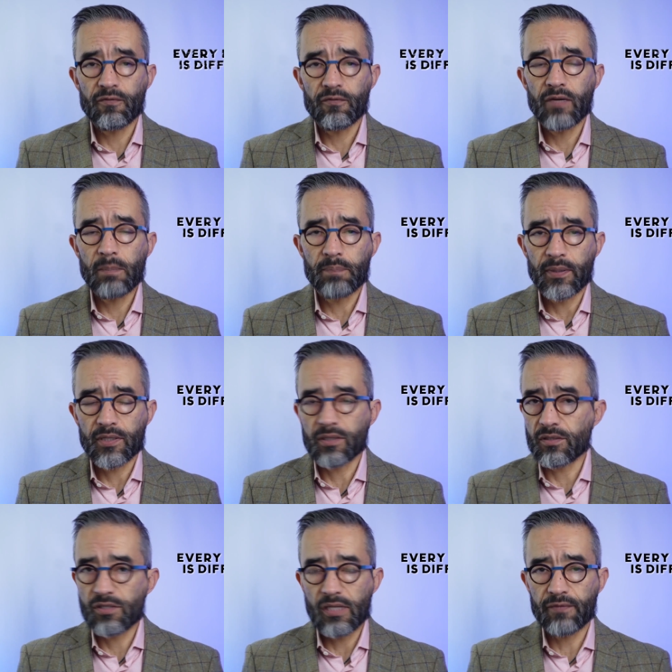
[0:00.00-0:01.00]
Every
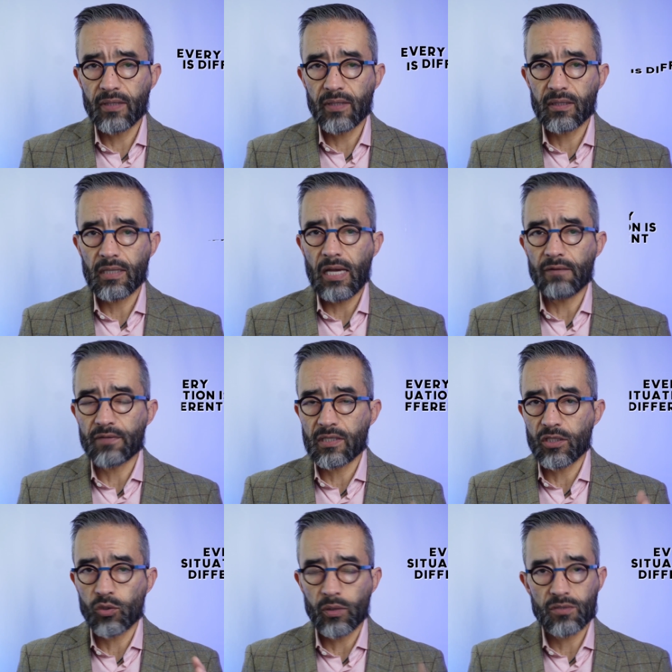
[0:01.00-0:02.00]
person's different, every
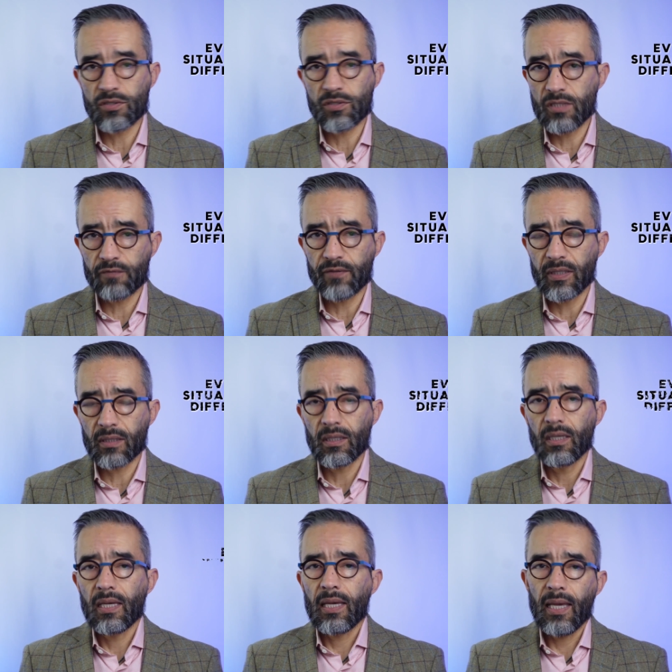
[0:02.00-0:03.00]
situation is different,
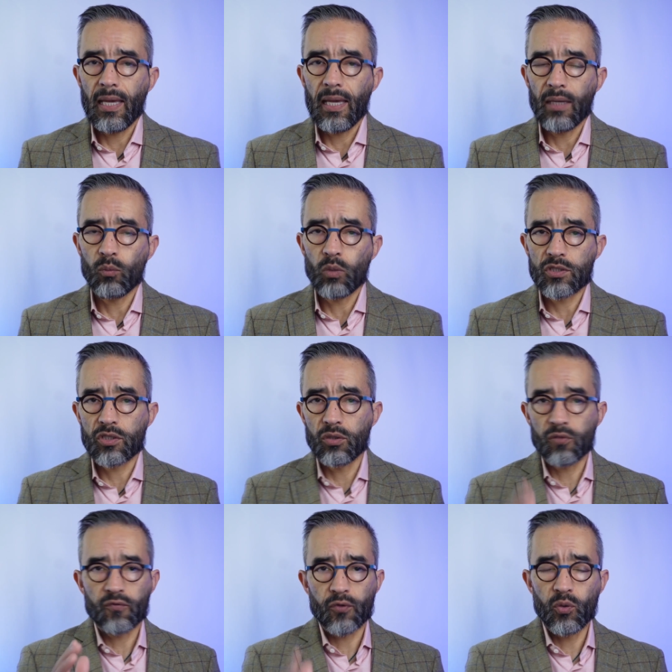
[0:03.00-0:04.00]
and what's
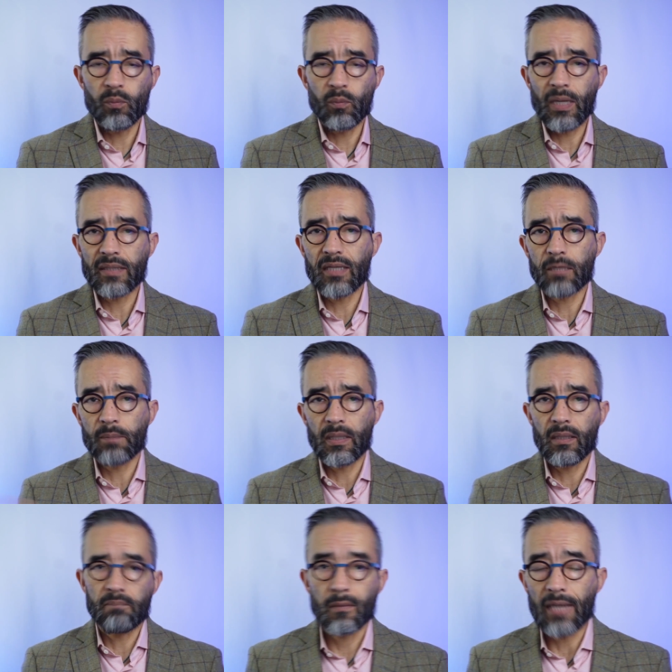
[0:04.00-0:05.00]
good for you might not
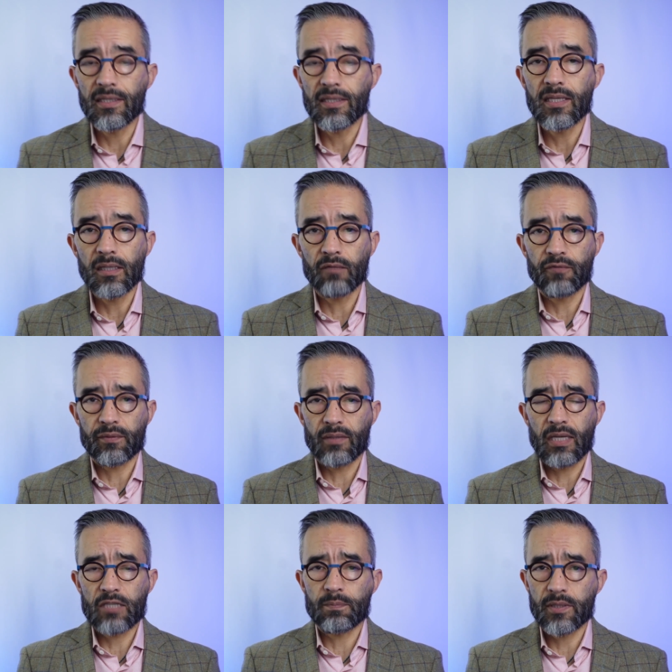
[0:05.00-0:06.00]
be ideal for the
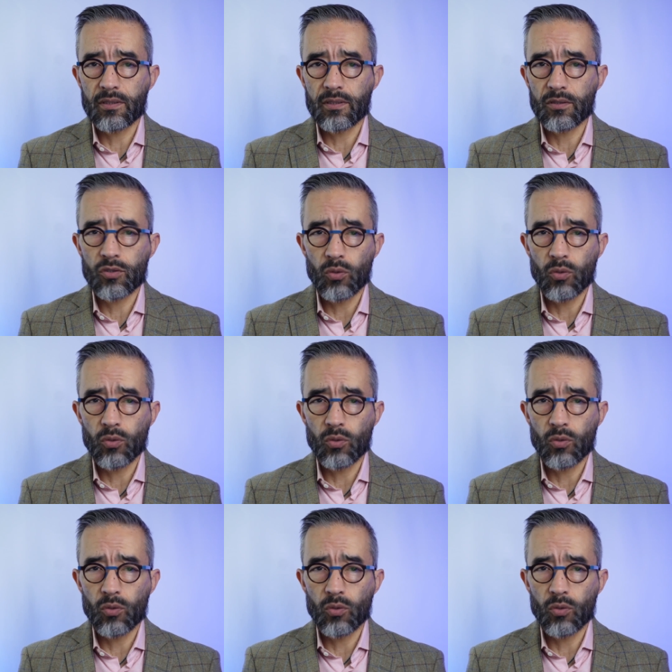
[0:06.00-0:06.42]
next person.